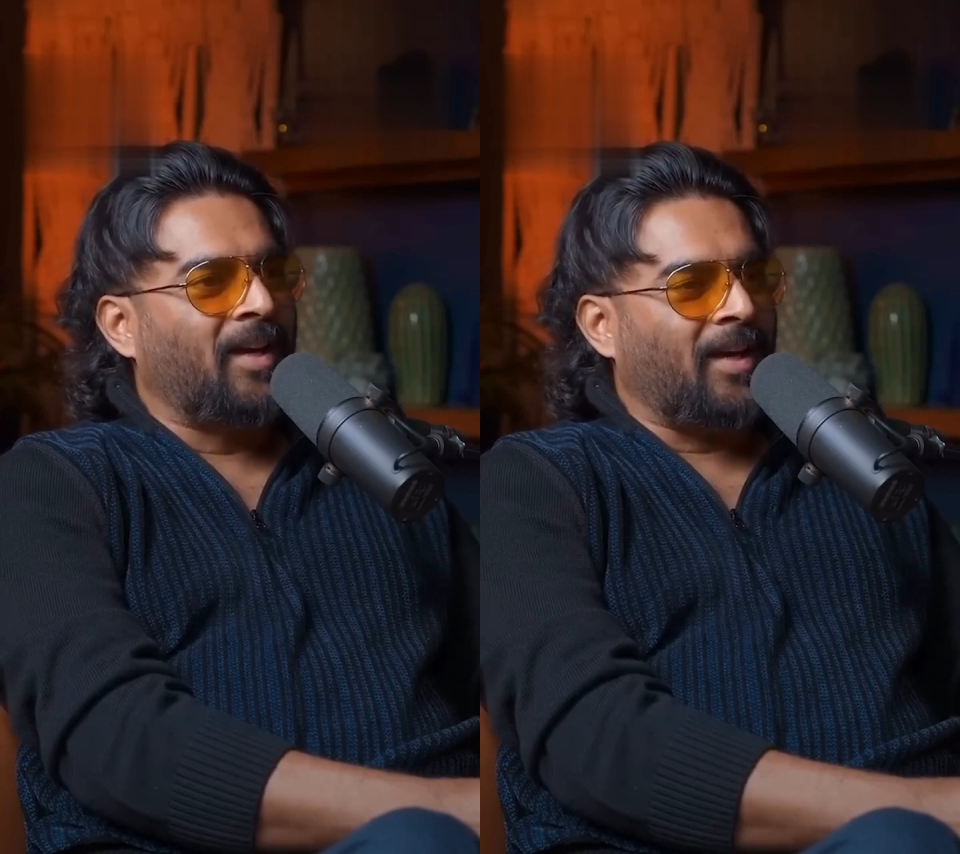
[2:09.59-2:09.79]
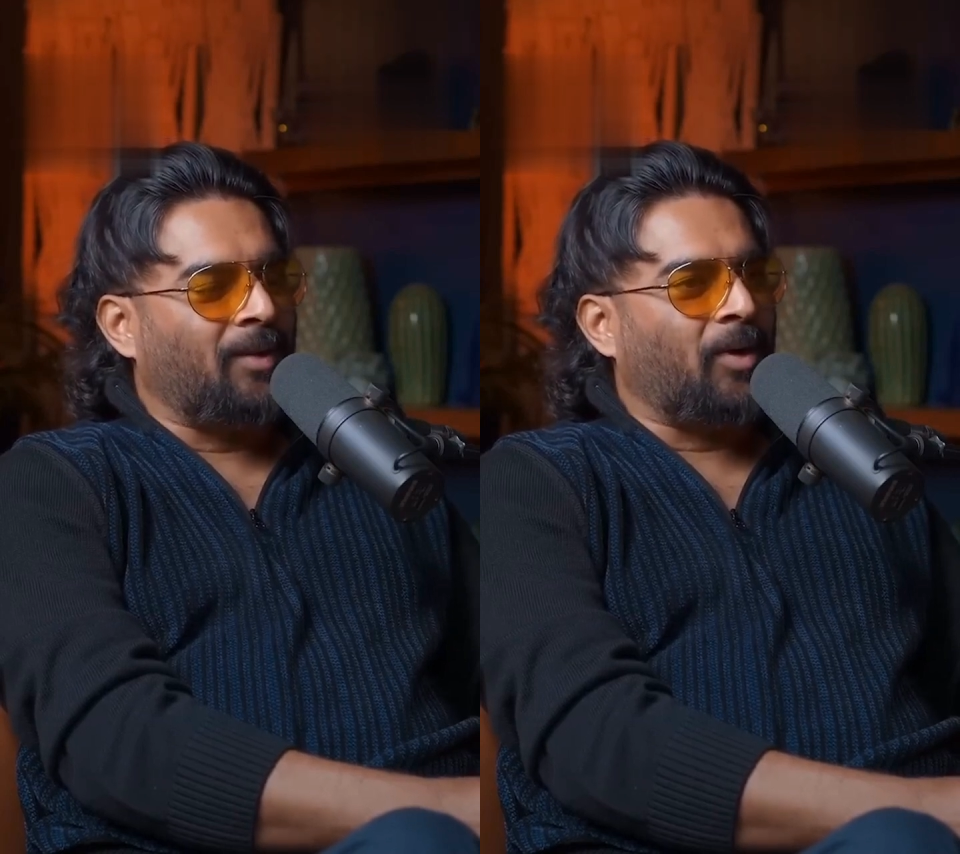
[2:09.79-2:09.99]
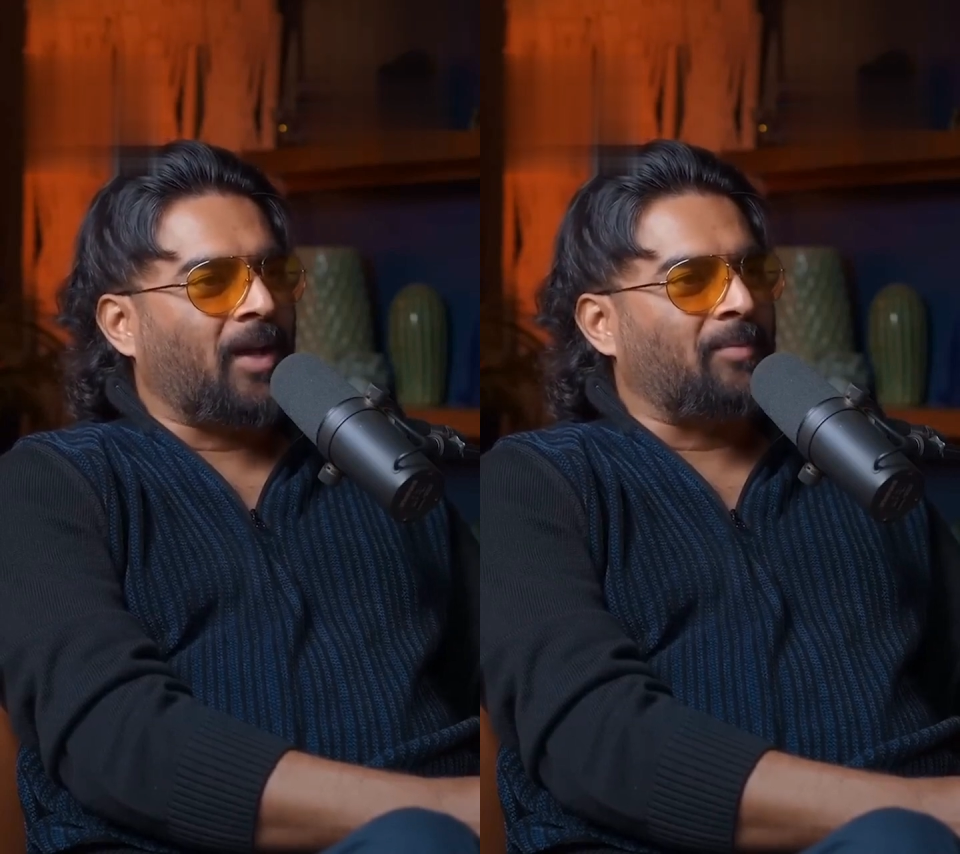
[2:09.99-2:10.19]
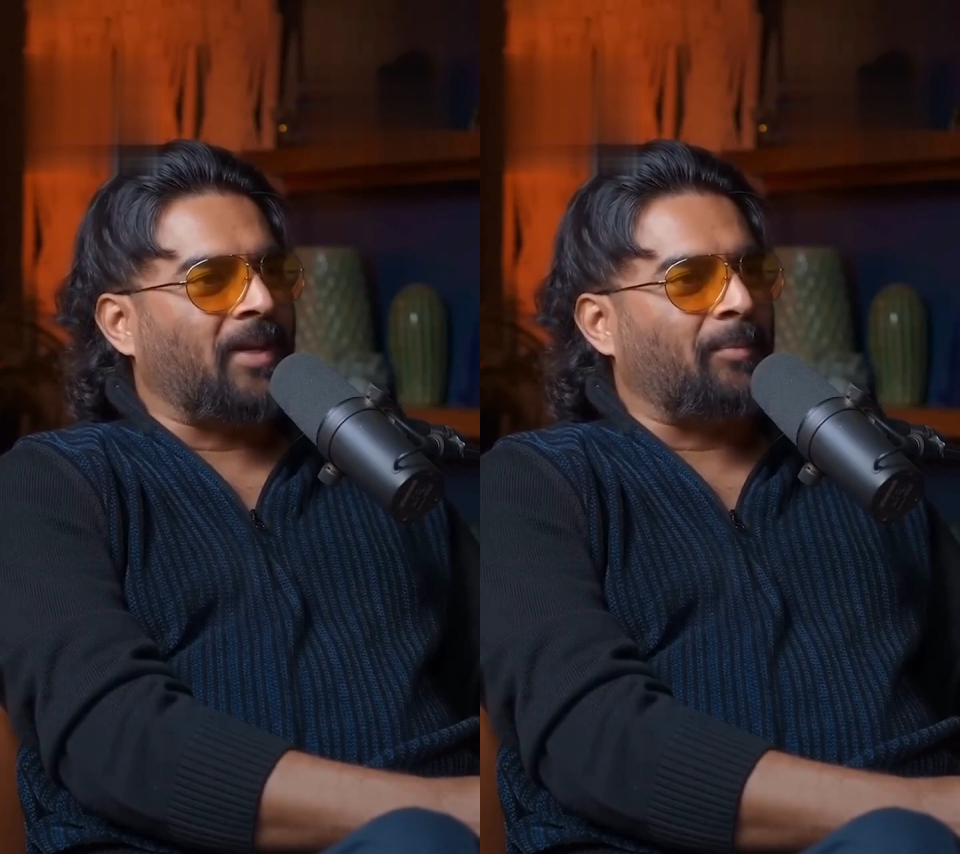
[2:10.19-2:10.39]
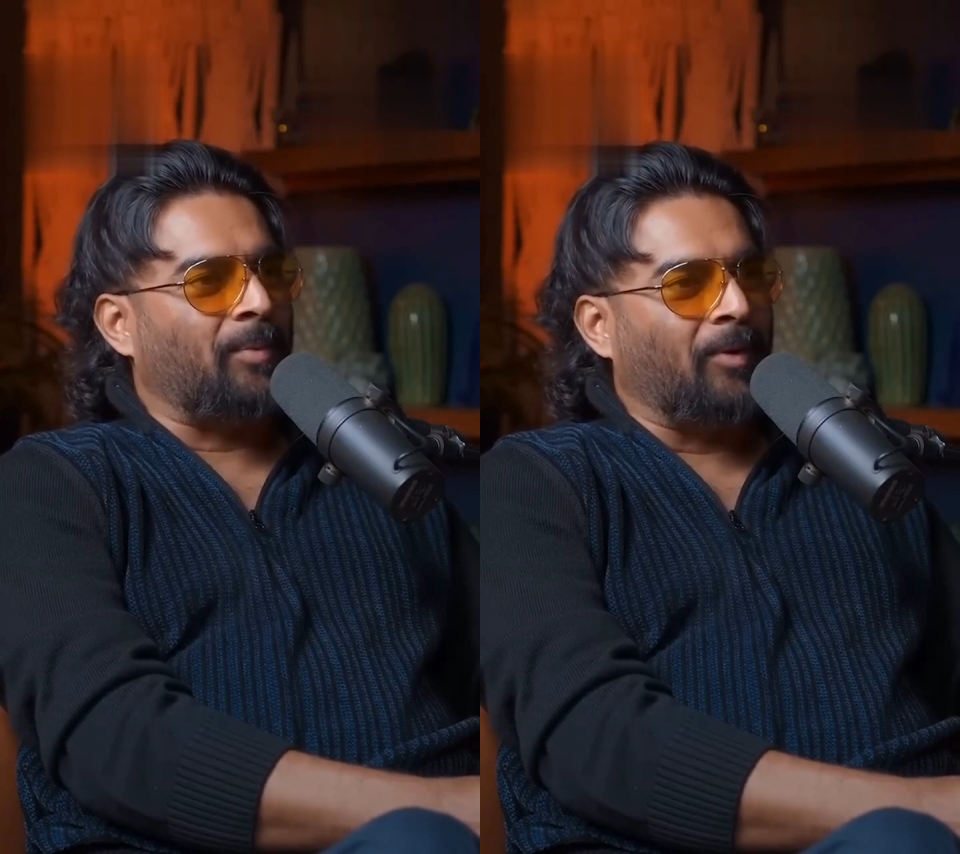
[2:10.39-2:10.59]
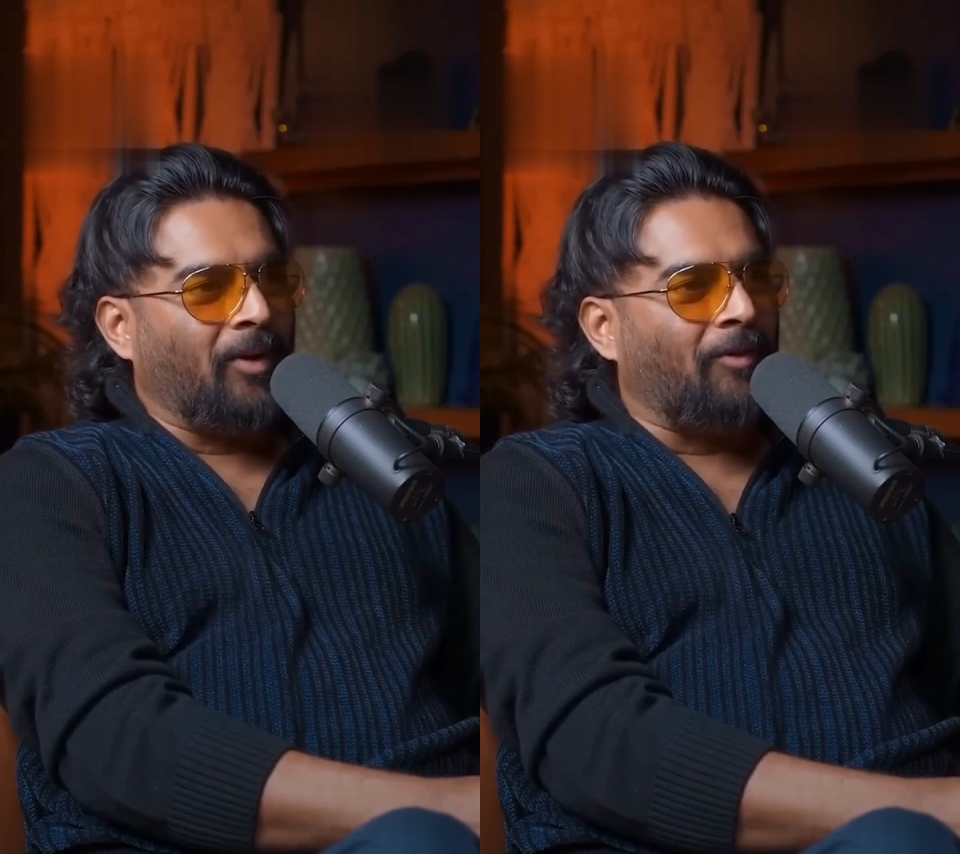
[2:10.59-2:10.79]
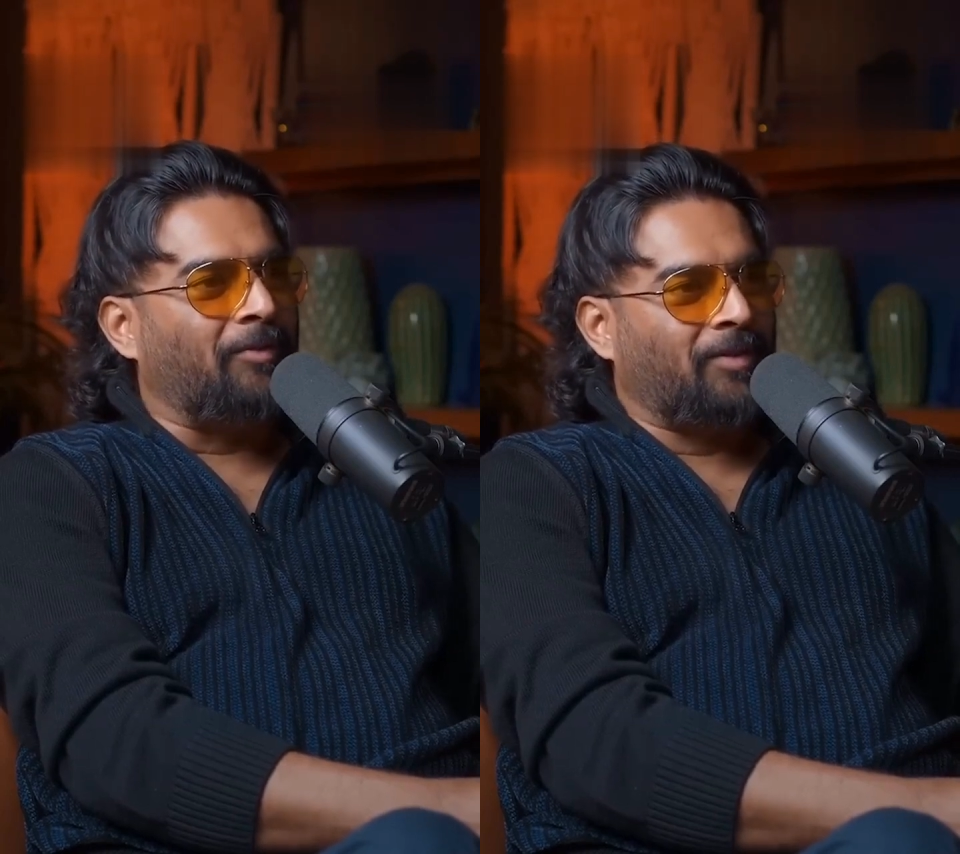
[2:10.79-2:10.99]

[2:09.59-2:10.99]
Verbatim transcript: and what I'm capable of,